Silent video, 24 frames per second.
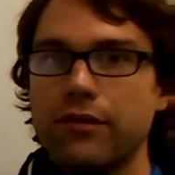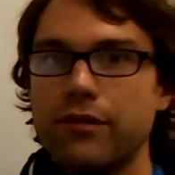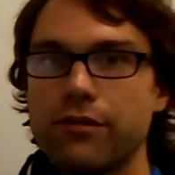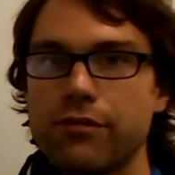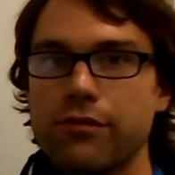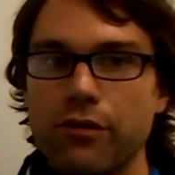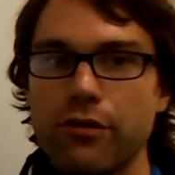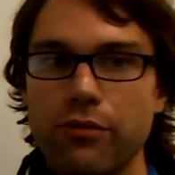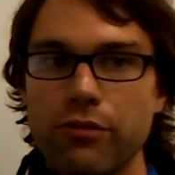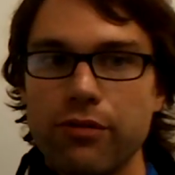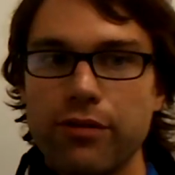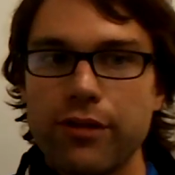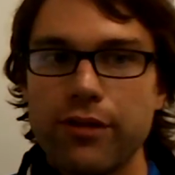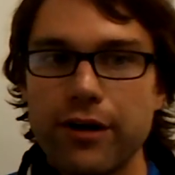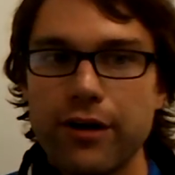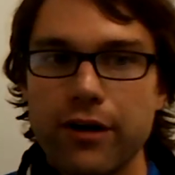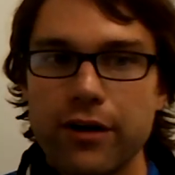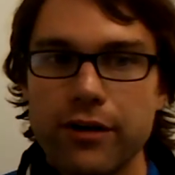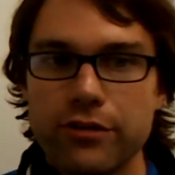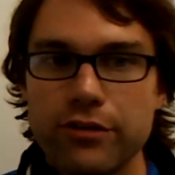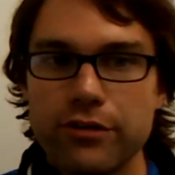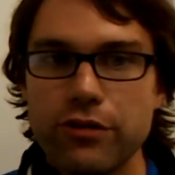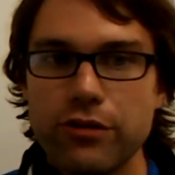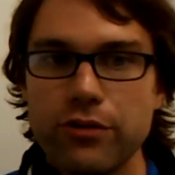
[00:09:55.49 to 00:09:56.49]
So there
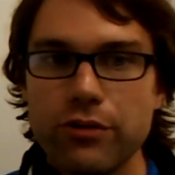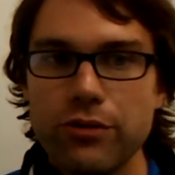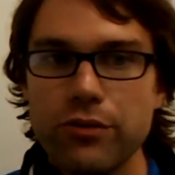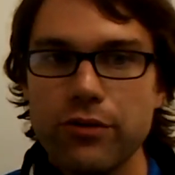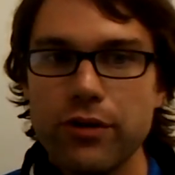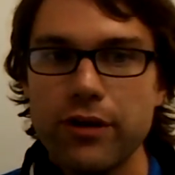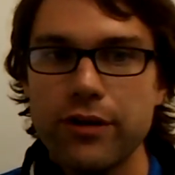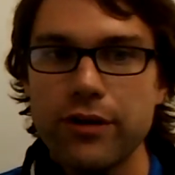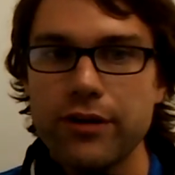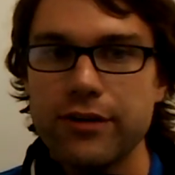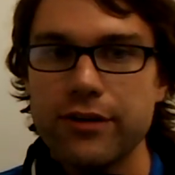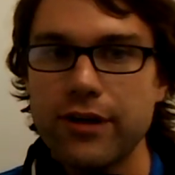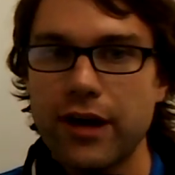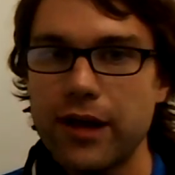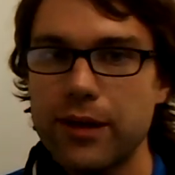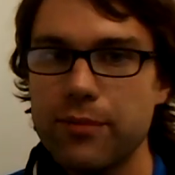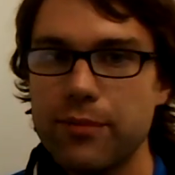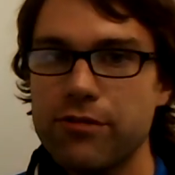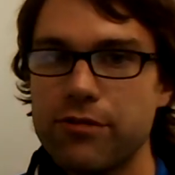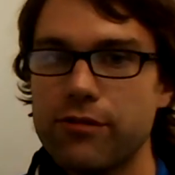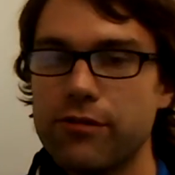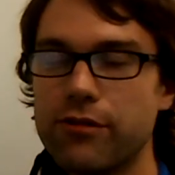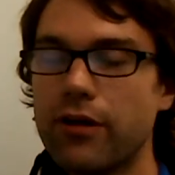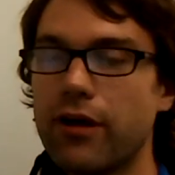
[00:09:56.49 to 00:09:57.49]
are two
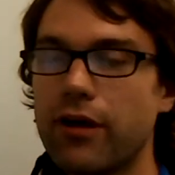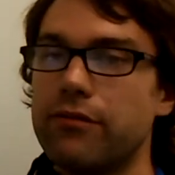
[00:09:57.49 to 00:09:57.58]
types